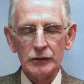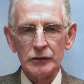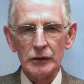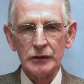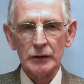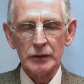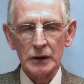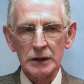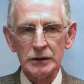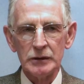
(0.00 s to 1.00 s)

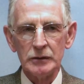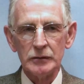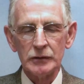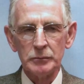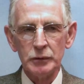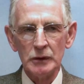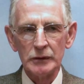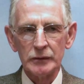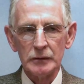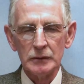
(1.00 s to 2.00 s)
Self-directed
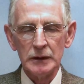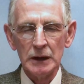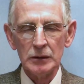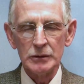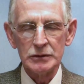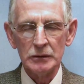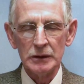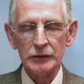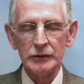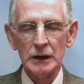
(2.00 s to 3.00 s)
support, then it was
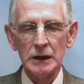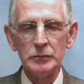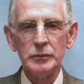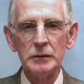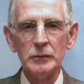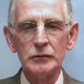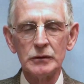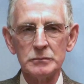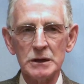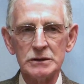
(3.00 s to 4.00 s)
known as direct
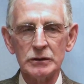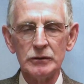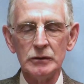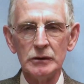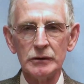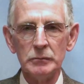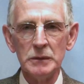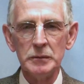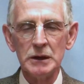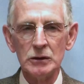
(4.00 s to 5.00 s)
payments, was mentioned to us. That
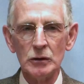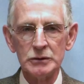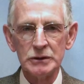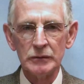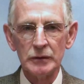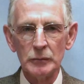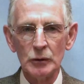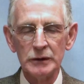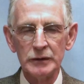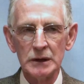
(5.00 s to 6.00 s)
may be an option for
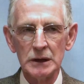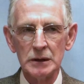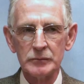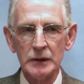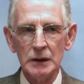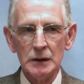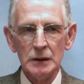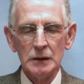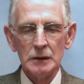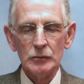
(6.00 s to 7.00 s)
my wife and I.
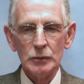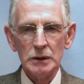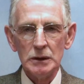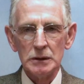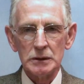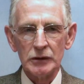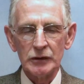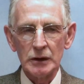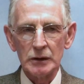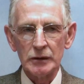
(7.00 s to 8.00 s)
We
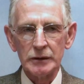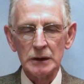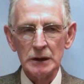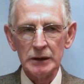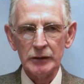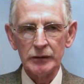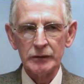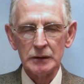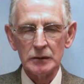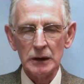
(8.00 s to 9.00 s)
considered it at length.